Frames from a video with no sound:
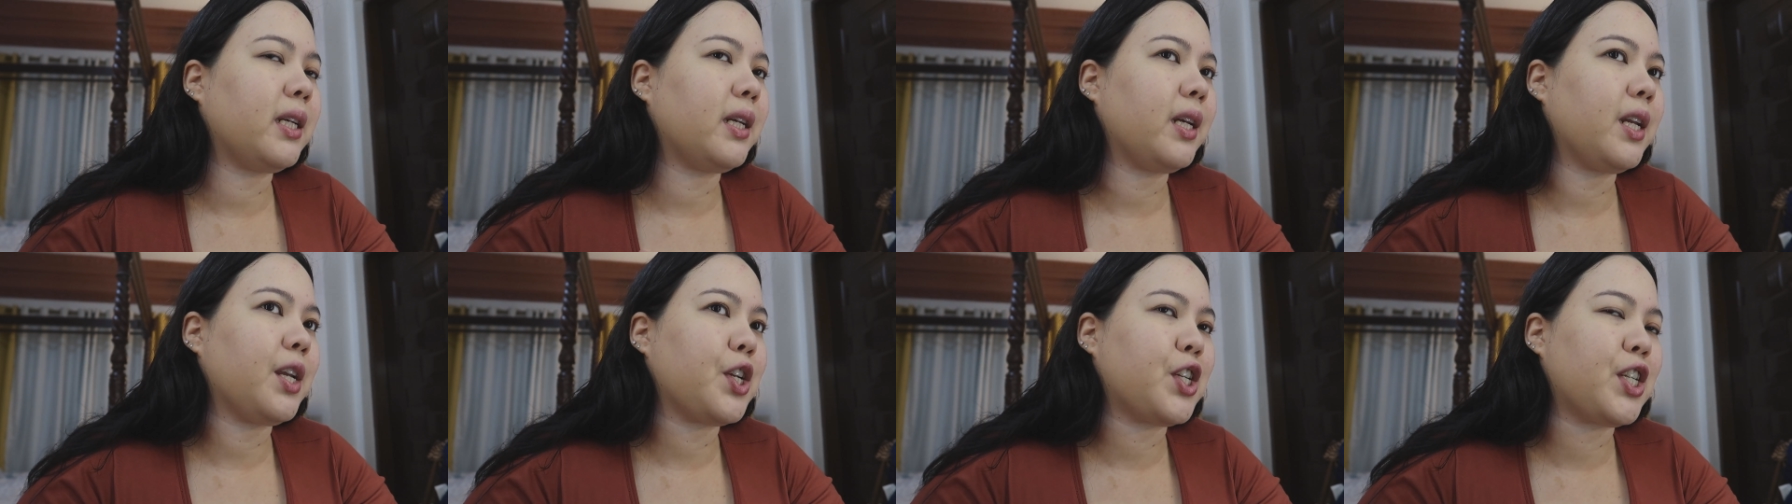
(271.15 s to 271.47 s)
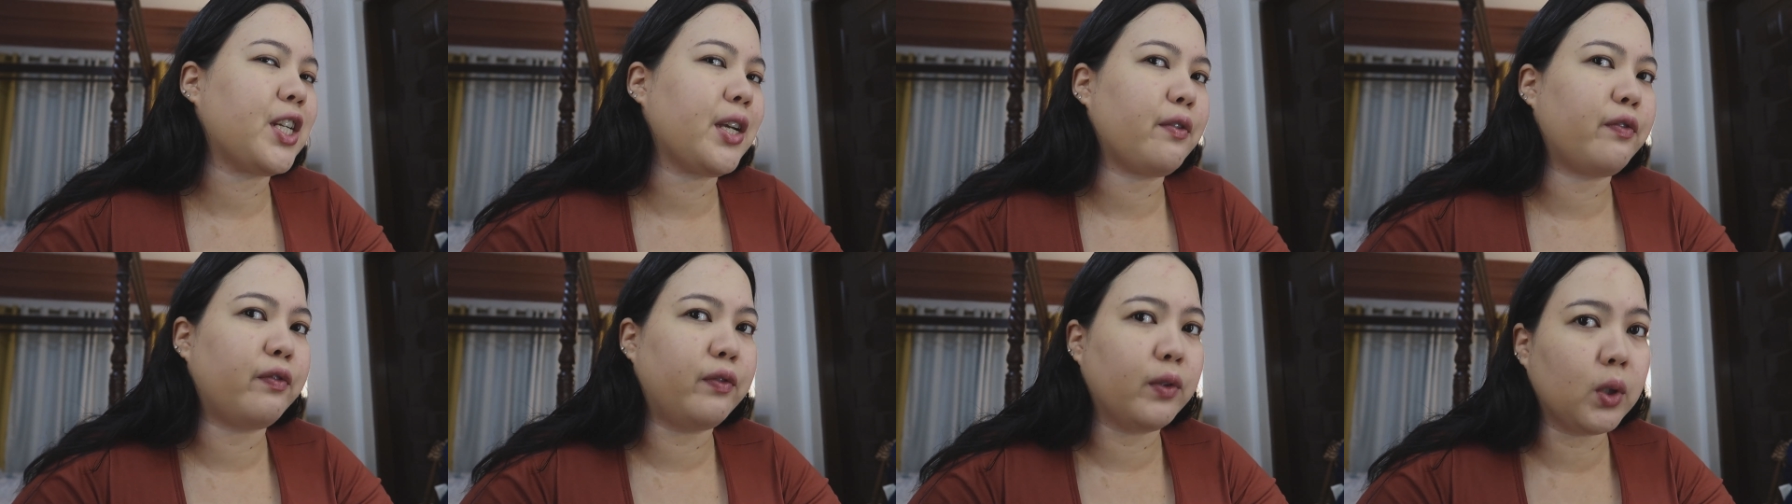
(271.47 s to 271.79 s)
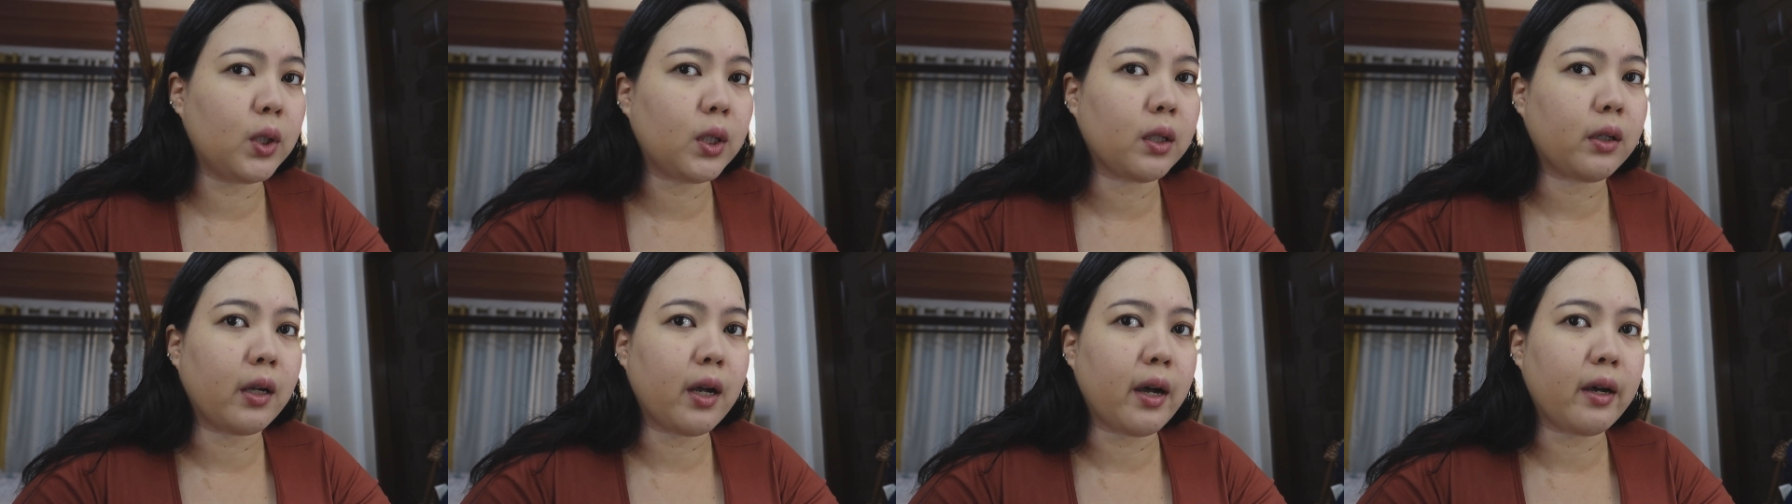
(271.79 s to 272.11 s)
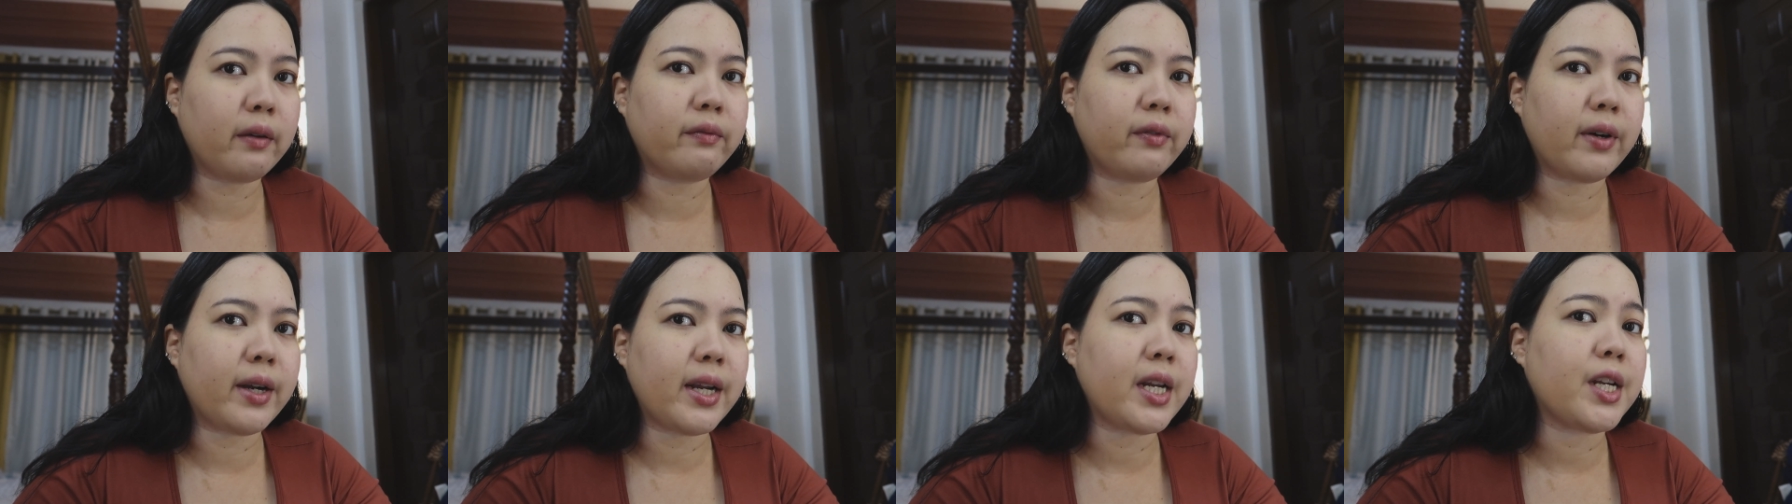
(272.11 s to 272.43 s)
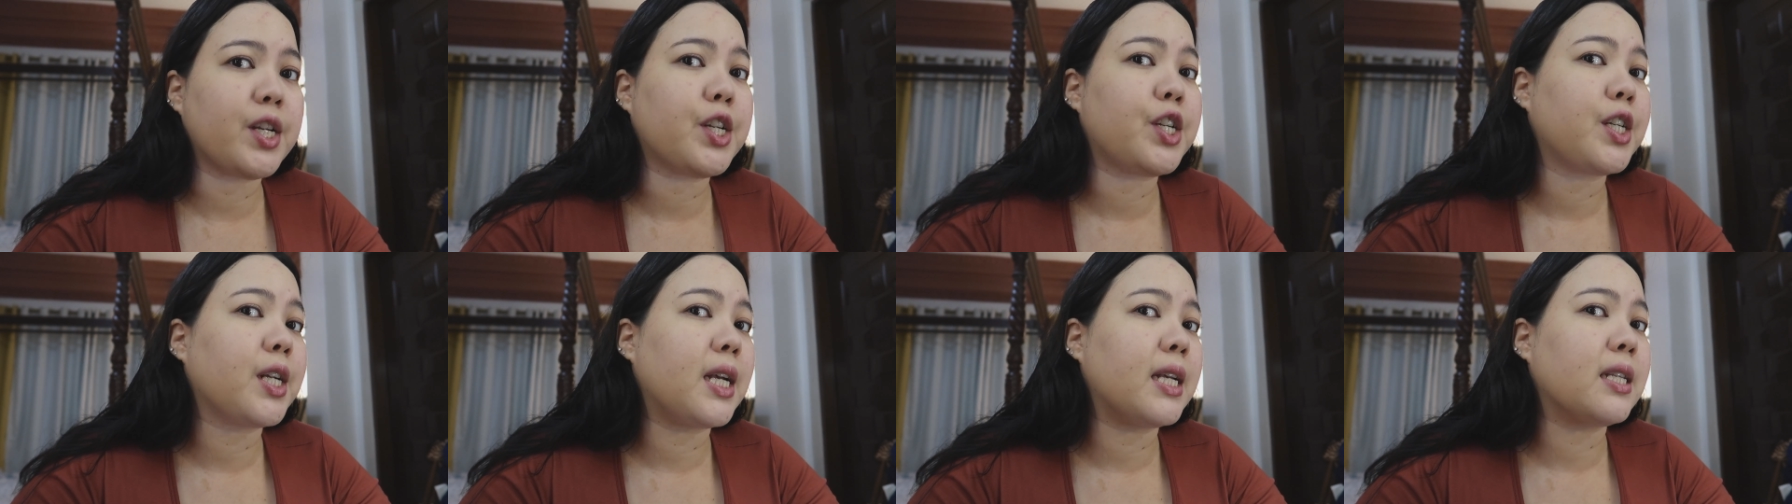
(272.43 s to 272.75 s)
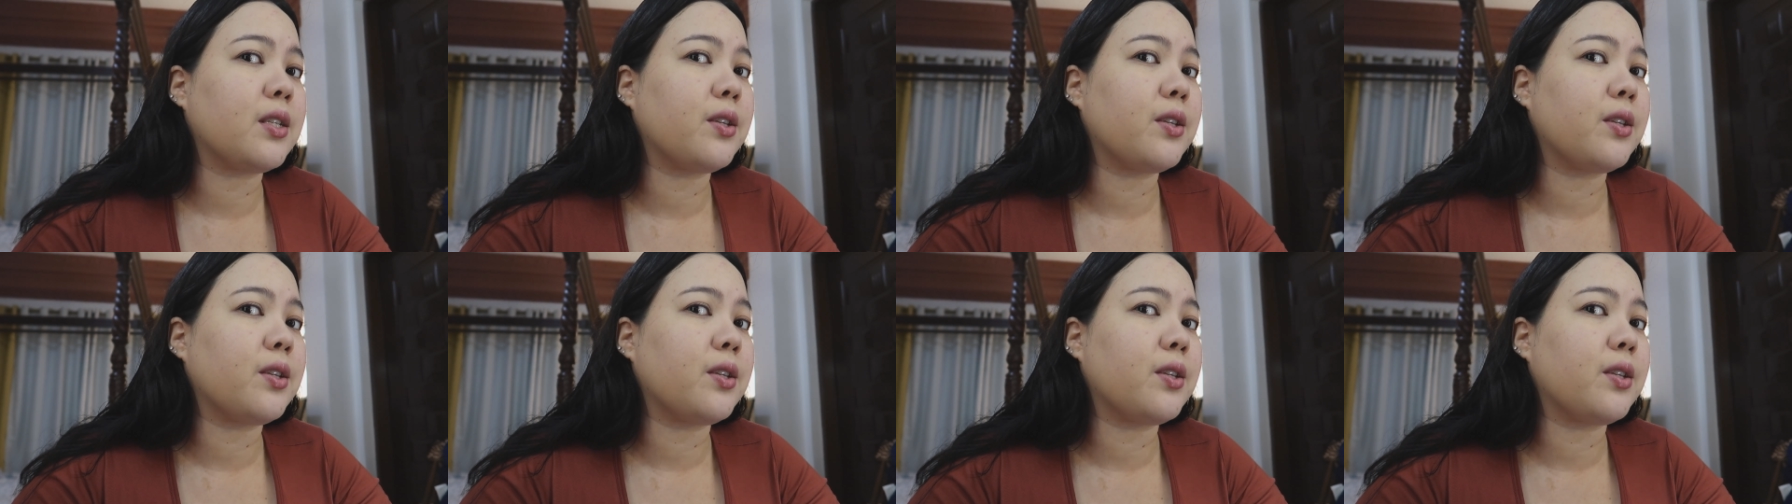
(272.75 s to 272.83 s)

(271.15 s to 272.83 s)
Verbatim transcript: Hindi siya full coverage.